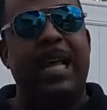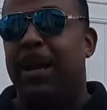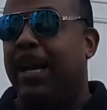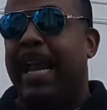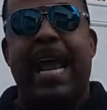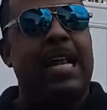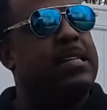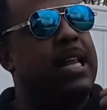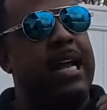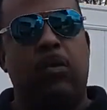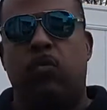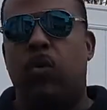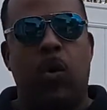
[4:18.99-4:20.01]
Now, cats
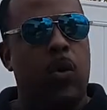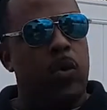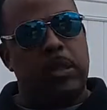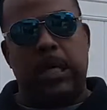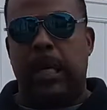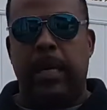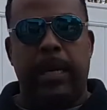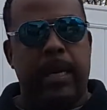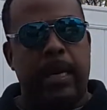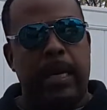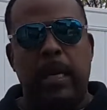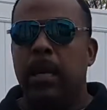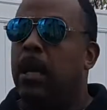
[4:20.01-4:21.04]
like Royal
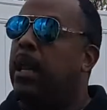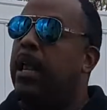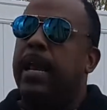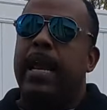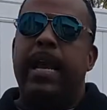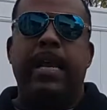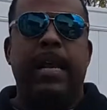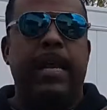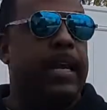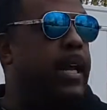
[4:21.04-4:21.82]
King and